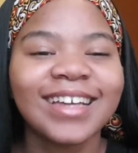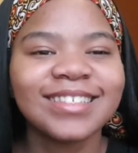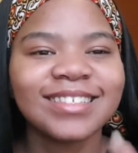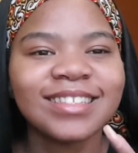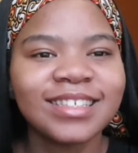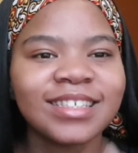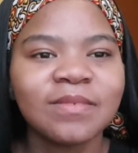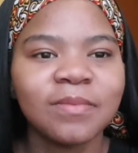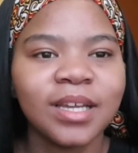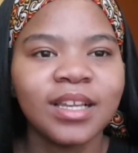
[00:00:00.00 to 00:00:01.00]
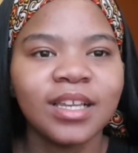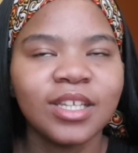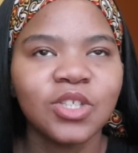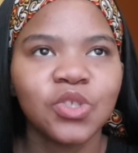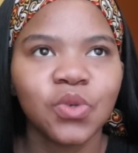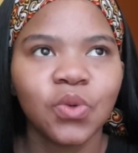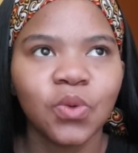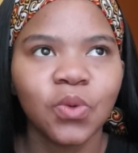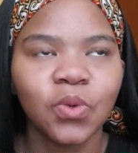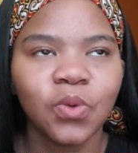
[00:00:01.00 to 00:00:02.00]
I did this mainly
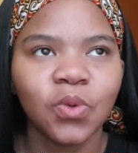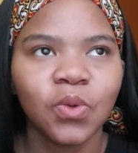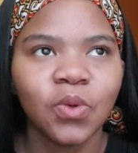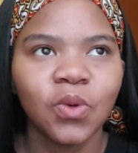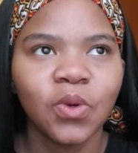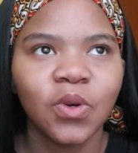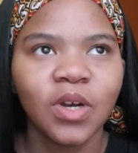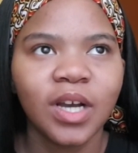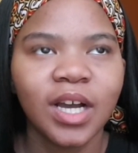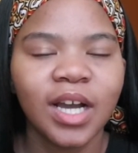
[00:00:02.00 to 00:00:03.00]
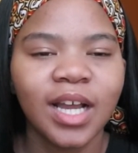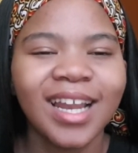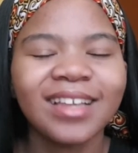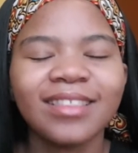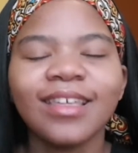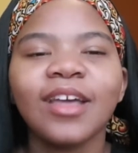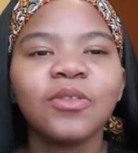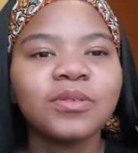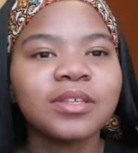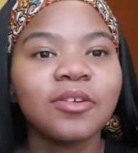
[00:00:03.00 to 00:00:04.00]
to like there are
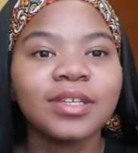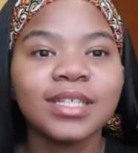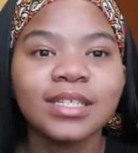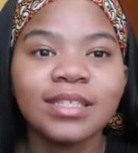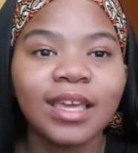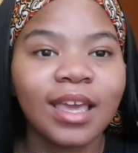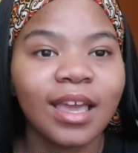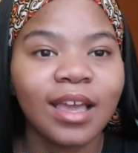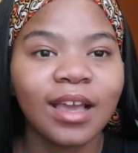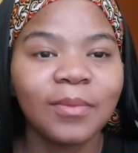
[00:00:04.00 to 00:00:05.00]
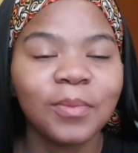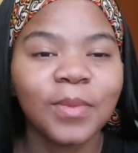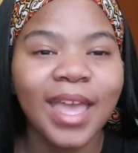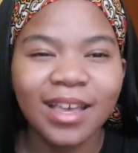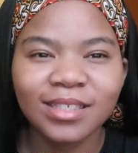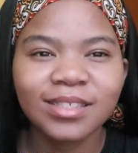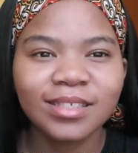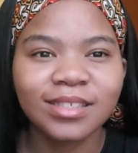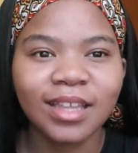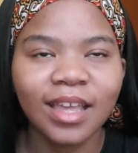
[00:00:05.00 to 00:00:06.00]
those irritating
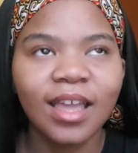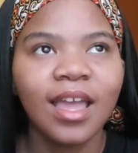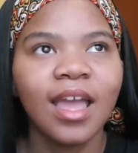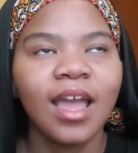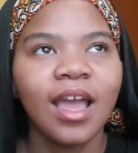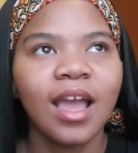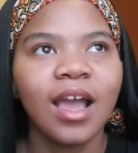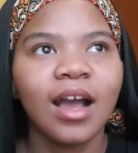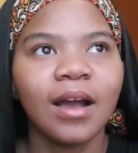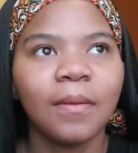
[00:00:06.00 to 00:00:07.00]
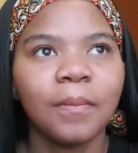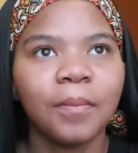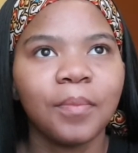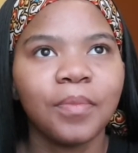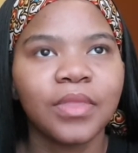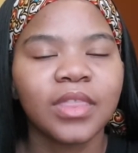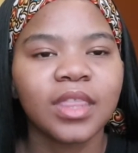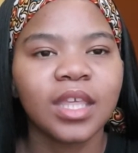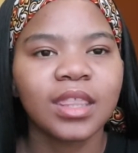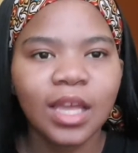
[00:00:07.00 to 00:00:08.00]
exes, ne? Um,
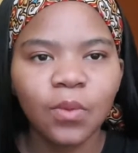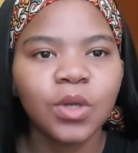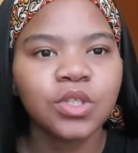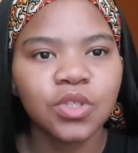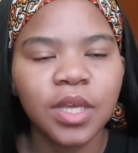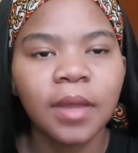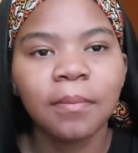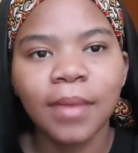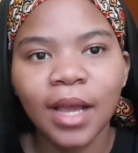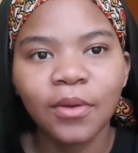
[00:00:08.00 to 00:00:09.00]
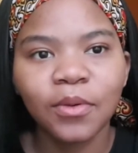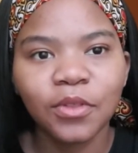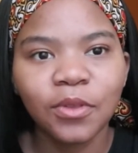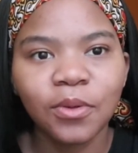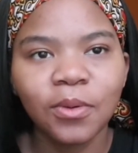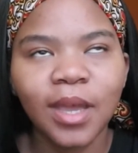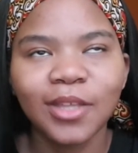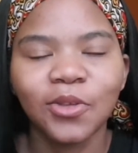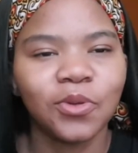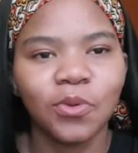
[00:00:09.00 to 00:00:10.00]
that want to get back with you
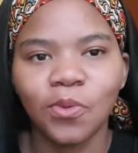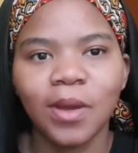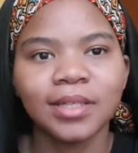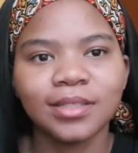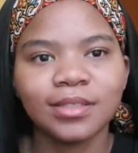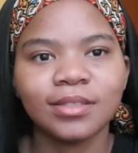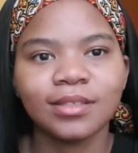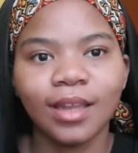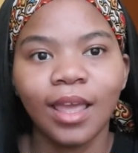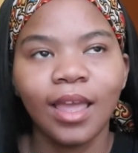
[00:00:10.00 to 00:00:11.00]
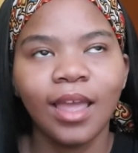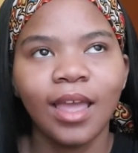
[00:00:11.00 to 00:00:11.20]
and you don't want. Ne?